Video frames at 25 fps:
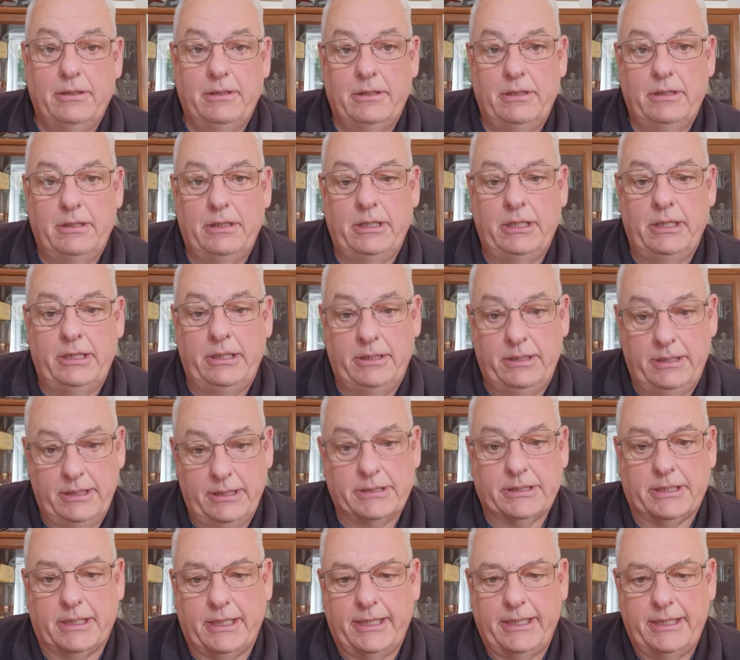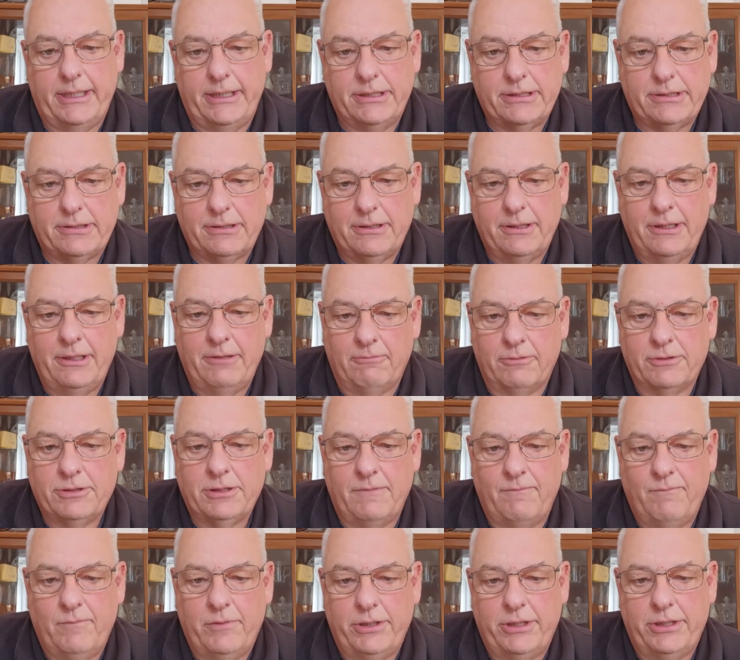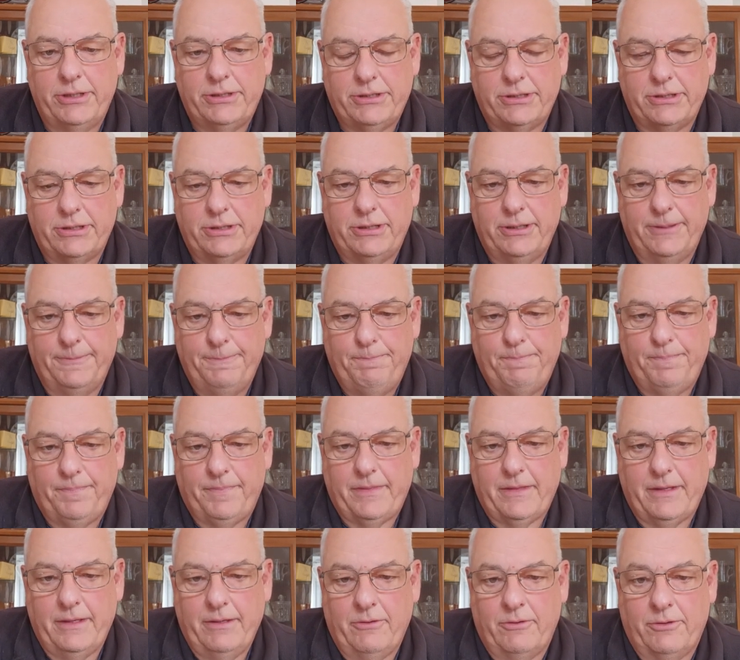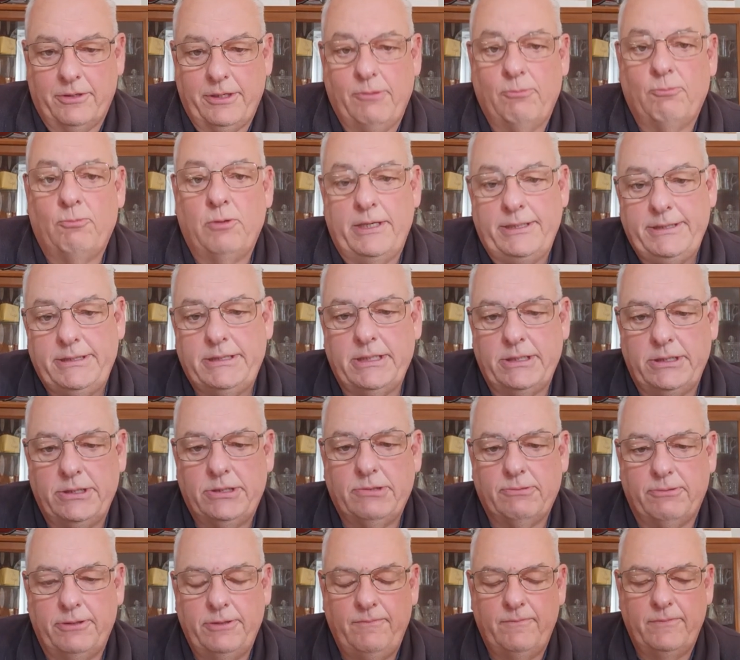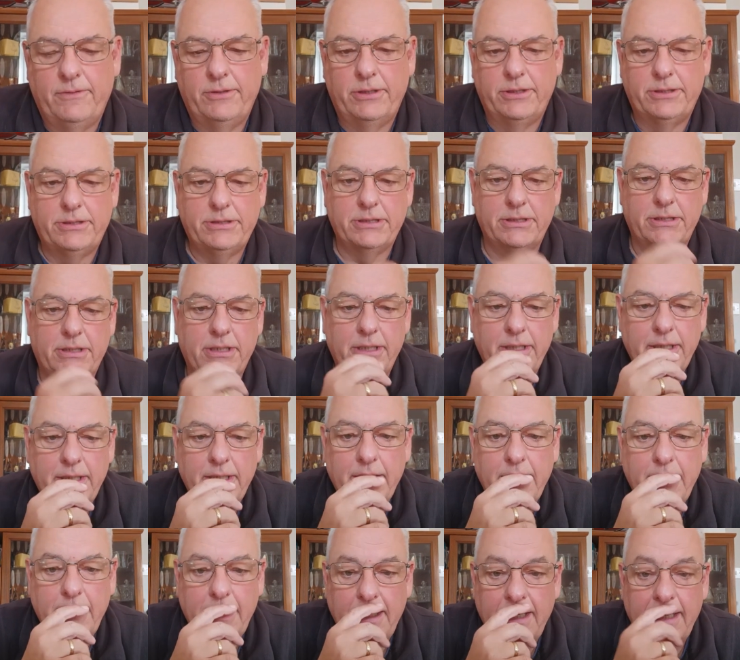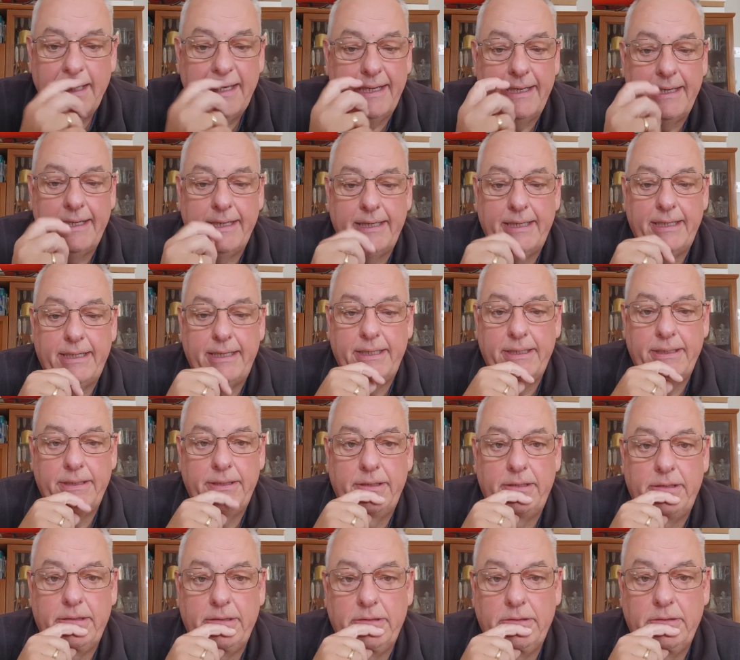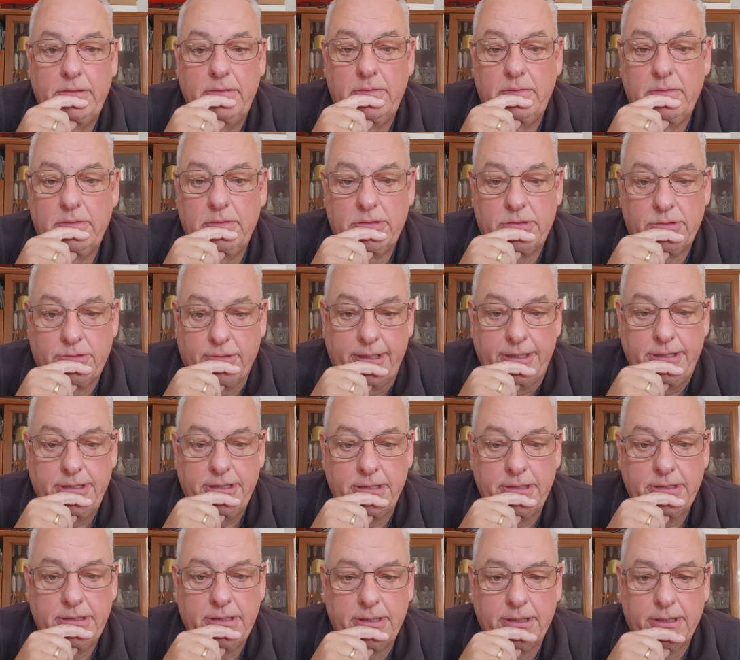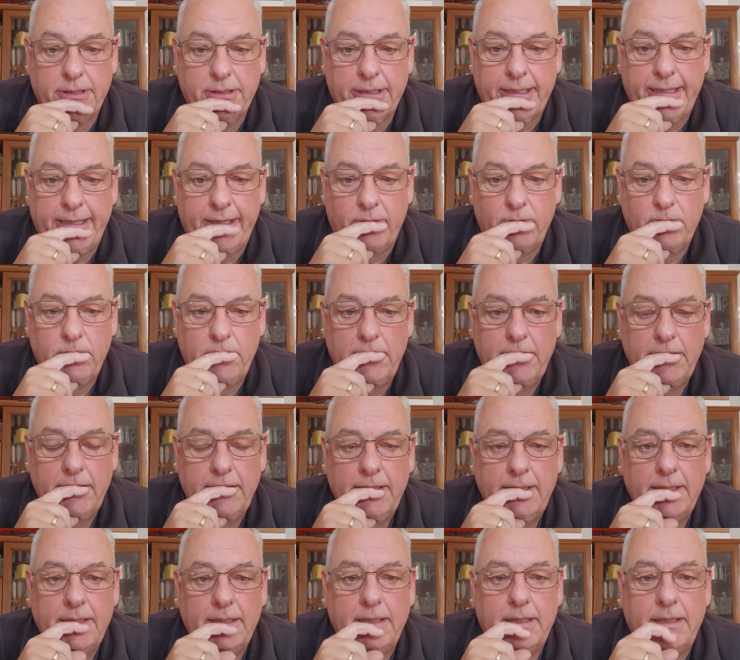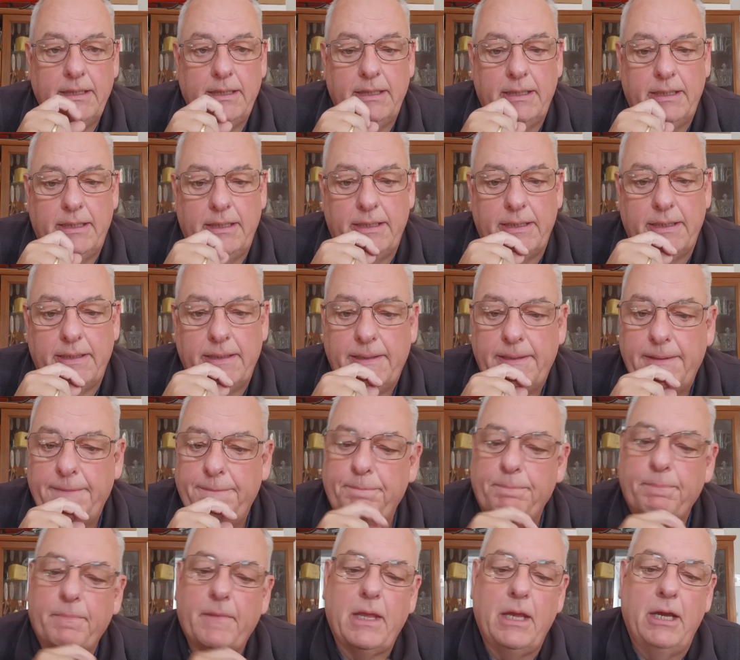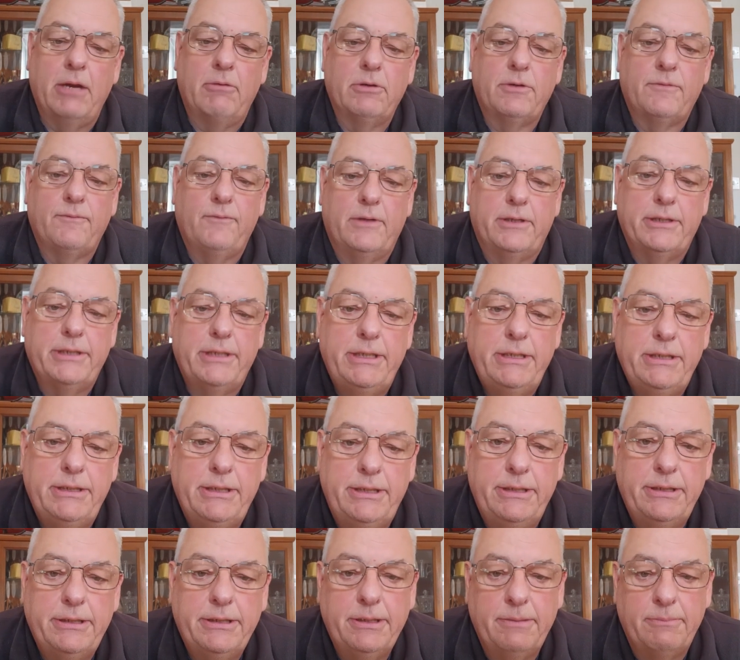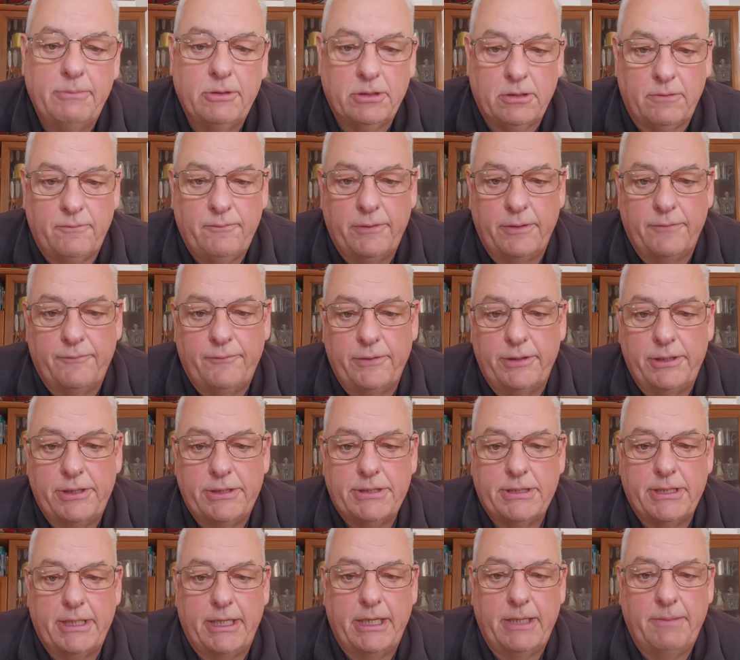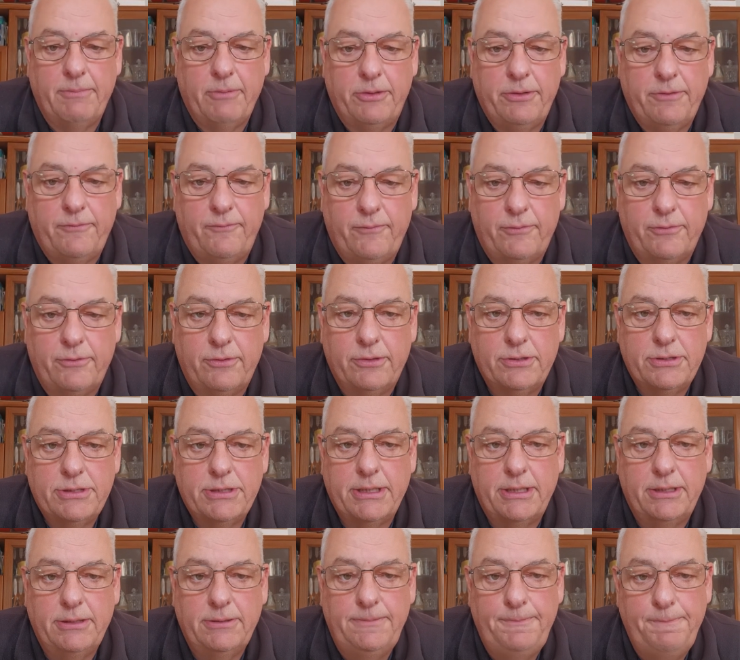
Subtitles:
In this case, it was inverted, or it went into inverted and straight into the ground. I was flying the model for the first time on a four cell,